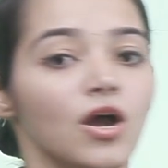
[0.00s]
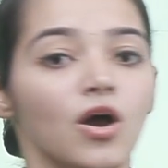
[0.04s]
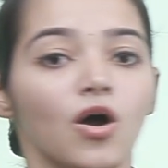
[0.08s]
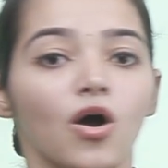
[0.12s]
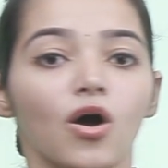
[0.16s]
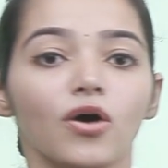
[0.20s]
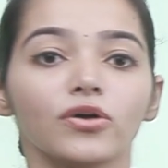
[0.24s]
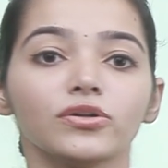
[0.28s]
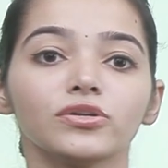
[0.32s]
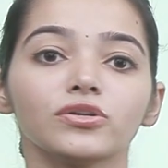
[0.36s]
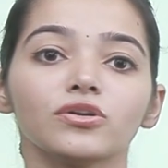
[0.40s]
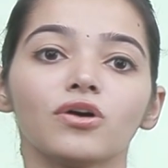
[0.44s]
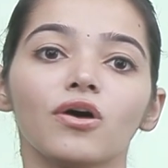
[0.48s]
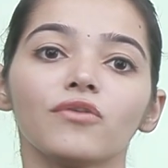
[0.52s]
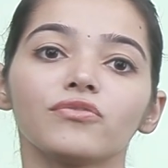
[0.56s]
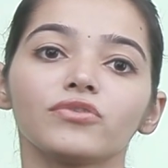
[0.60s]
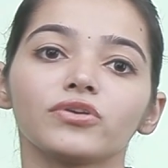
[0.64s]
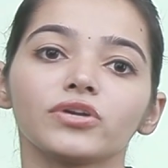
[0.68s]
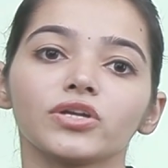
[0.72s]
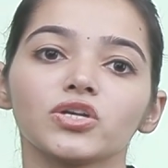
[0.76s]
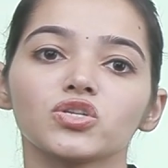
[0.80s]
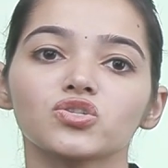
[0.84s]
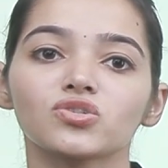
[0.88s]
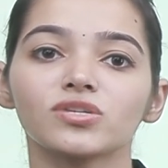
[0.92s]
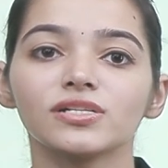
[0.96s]
order of
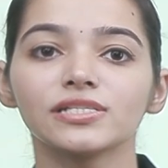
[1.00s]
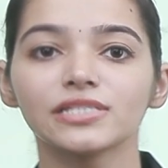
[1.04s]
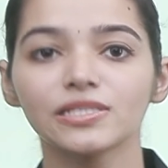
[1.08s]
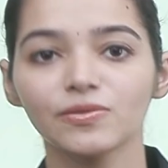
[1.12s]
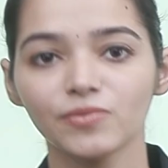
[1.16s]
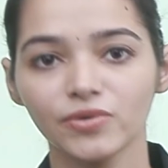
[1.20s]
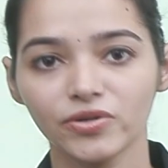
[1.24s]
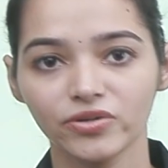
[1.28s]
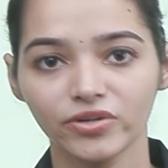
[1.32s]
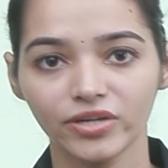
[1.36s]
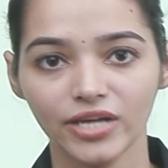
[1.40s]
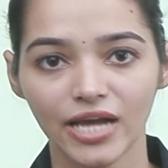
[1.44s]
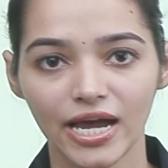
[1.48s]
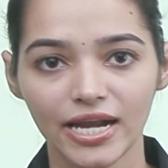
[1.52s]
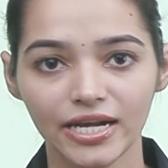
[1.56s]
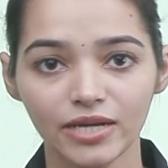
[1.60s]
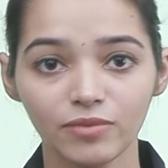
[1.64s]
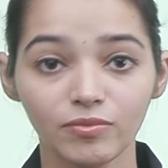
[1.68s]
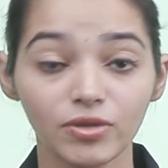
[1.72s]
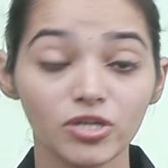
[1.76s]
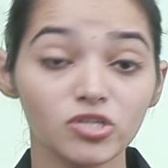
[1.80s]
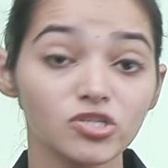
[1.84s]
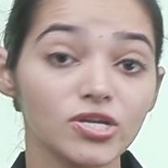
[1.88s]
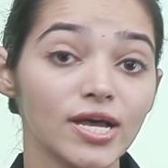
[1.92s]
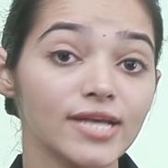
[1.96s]
rotational symmetry. An
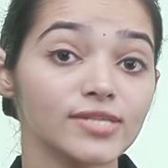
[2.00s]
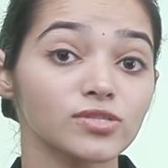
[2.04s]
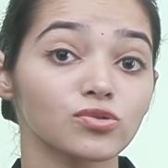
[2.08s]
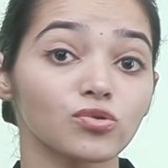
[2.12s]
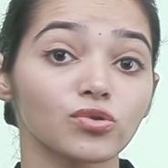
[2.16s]
image has